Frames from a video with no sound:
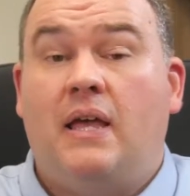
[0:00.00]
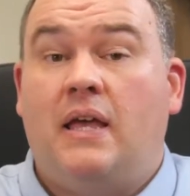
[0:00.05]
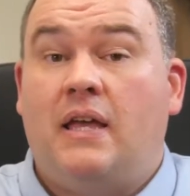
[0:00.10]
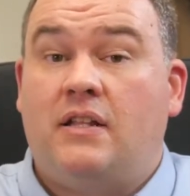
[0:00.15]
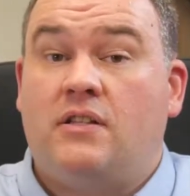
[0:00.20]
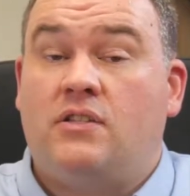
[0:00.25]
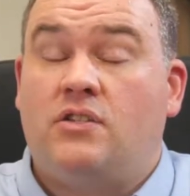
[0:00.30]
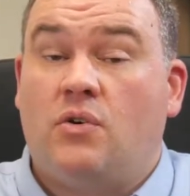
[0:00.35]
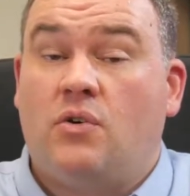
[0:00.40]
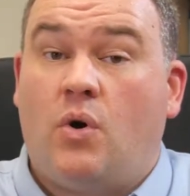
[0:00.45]

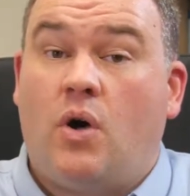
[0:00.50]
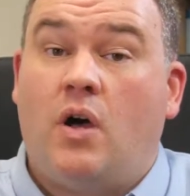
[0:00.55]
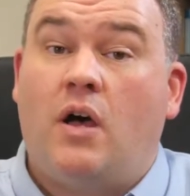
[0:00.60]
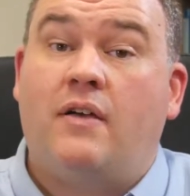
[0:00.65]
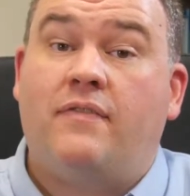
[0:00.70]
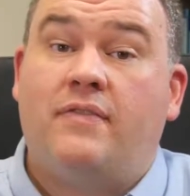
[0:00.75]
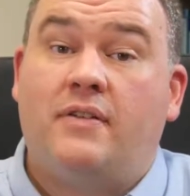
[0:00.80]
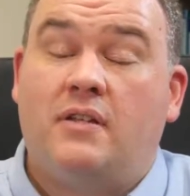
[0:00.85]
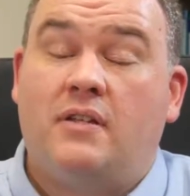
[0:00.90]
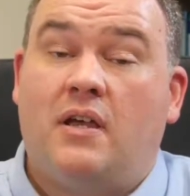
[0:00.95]
And so
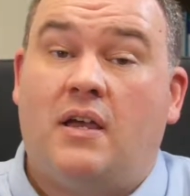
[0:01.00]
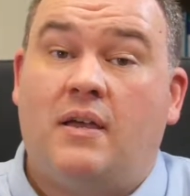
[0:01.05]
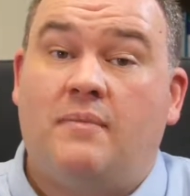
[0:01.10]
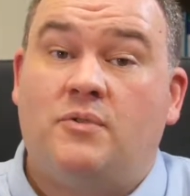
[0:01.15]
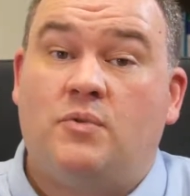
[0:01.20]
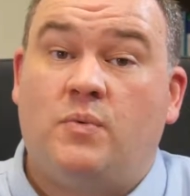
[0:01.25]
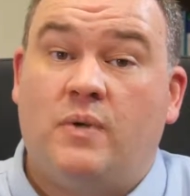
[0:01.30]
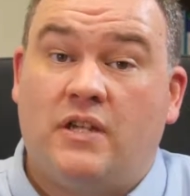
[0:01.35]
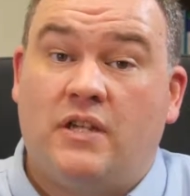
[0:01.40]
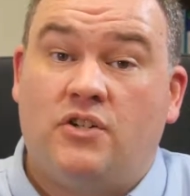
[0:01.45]

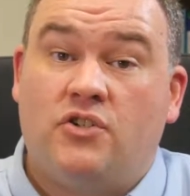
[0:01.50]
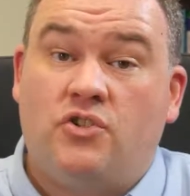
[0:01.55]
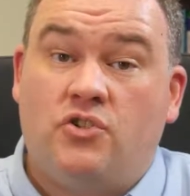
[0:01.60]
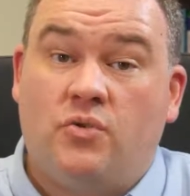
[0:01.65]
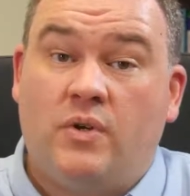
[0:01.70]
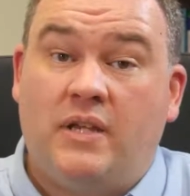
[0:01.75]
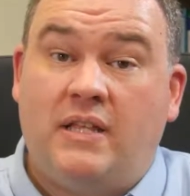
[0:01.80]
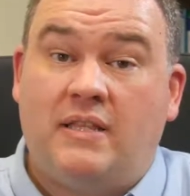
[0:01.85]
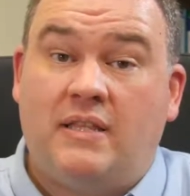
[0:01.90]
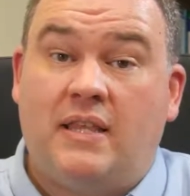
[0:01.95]
oftentimes we can
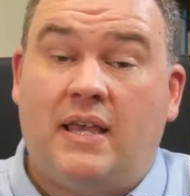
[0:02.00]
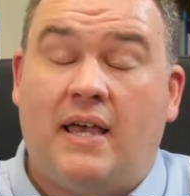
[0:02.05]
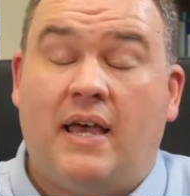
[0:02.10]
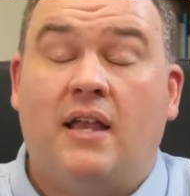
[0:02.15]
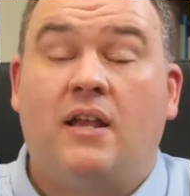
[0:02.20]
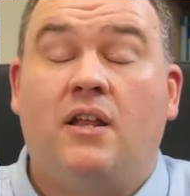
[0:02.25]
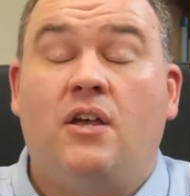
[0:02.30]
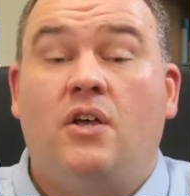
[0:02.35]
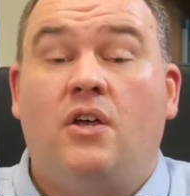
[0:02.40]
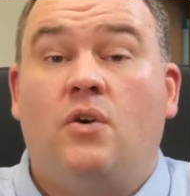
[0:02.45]
treat
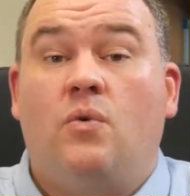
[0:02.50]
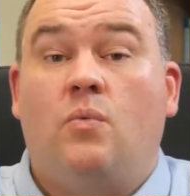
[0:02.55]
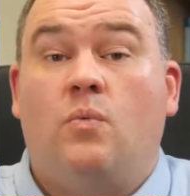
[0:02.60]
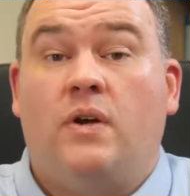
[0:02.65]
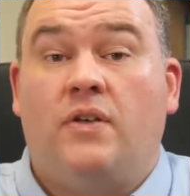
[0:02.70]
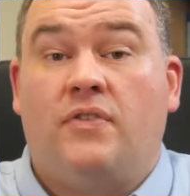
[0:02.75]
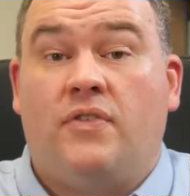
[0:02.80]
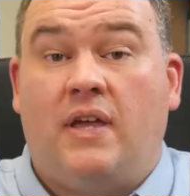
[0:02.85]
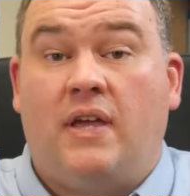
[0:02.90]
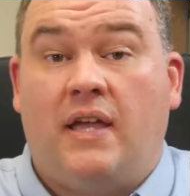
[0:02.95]
that
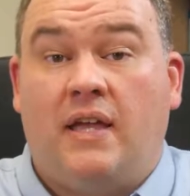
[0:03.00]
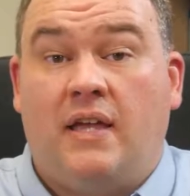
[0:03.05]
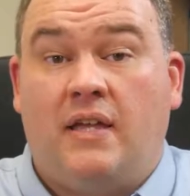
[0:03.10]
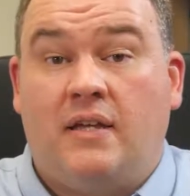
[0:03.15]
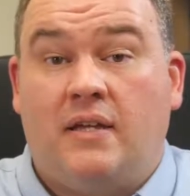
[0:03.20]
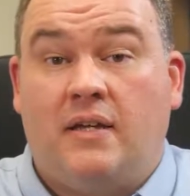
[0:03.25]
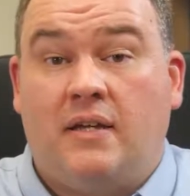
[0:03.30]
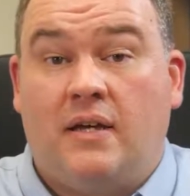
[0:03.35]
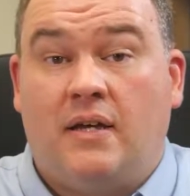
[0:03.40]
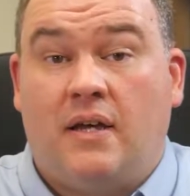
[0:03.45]
with
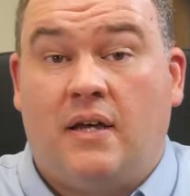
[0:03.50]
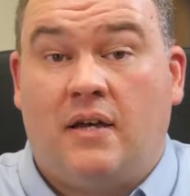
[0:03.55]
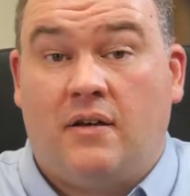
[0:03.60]
a